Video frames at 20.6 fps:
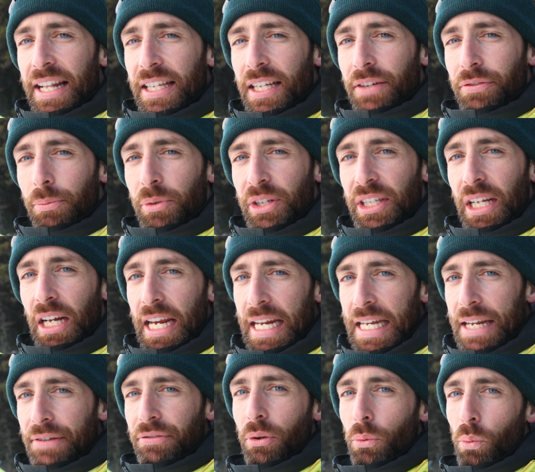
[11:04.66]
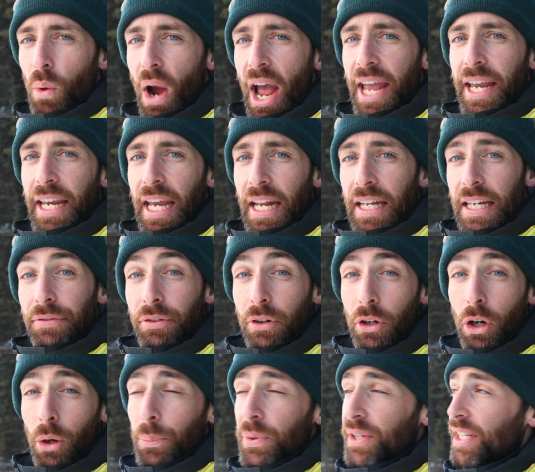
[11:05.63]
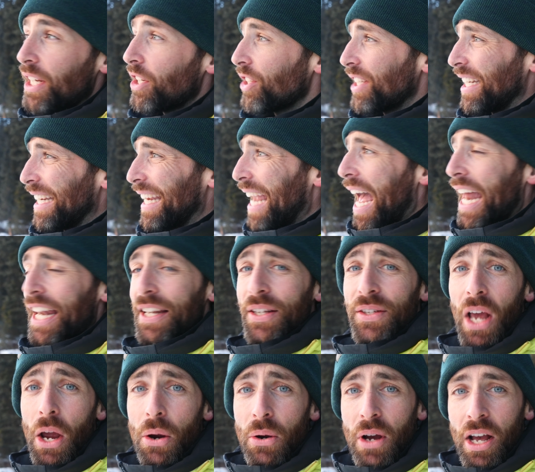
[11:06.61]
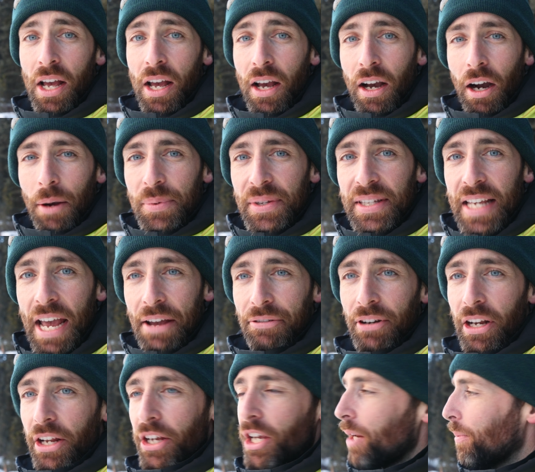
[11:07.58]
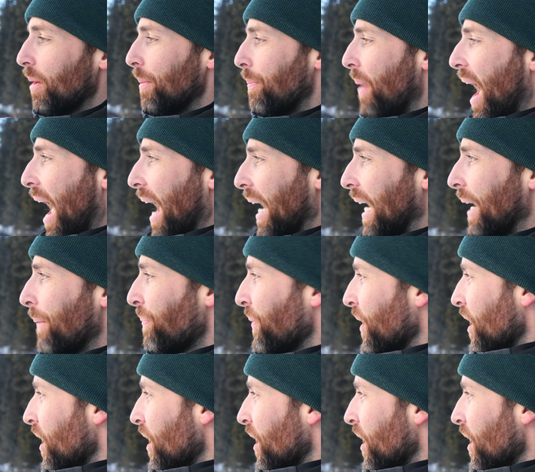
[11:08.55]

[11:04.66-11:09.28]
enter from a slightly different way and get different compositions again, so I'm definitely going to be back.